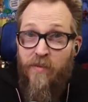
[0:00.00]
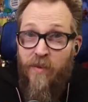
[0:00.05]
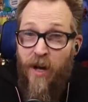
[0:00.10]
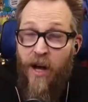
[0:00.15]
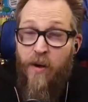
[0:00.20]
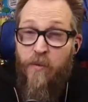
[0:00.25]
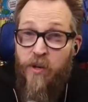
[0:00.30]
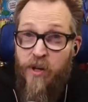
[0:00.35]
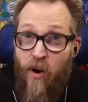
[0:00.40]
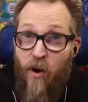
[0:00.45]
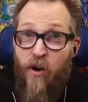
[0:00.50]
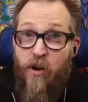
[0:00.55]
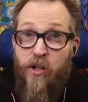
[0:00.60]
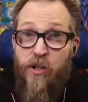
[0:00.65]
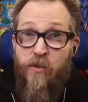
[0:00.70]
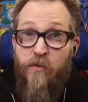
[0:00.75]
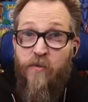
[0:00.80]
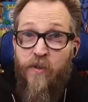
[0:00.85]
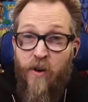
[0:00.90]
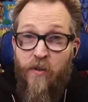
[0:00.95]
I would
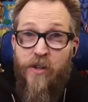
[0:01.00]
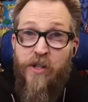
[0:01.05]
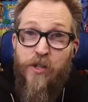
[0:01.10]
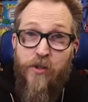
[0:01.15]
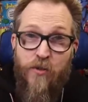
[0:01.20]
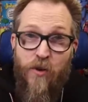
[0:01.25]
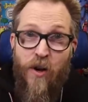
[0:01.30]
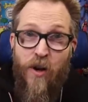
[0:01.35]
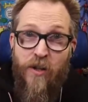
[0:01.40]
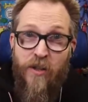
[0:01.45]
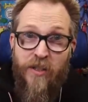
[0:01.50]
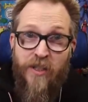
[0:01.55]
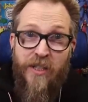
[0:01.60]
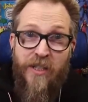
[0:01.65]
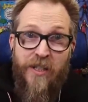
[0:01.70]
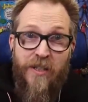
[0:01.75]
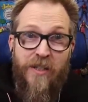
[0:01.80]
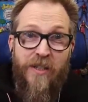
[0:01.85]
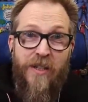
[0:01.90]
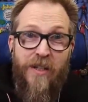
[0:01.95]
argue very
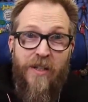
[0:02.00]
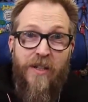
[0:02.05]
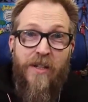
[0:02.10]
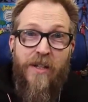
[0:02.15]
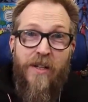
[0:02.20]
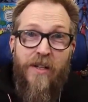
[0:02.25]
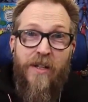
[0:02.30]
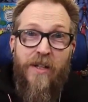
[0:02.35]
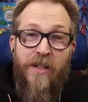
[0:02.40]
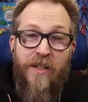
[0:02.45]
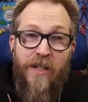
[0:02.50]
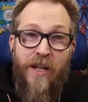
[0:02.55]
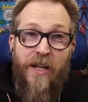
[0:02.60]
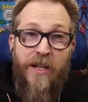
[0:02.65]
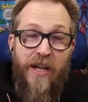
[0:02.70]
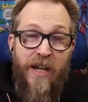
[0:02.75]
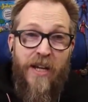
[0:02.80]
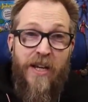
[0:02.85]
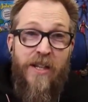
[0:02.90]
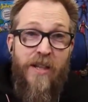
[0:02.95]
strongly,
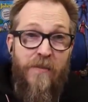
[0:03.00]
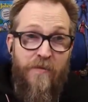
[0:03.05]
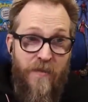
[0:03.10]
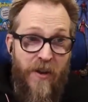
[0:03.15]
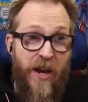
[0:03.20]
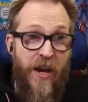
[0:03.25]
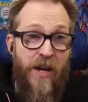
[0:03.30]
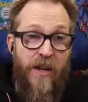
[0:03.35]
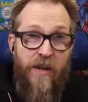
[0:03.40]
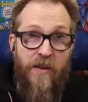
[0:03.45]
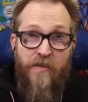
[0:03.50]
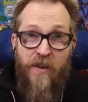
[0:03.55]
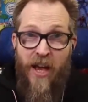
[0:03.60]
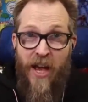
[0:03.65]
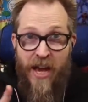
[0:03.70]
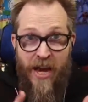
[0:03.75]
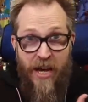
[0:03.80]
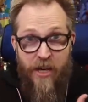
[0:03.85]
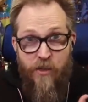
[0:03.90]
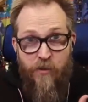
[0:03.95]
like in the vein of
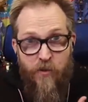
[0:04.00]
Ash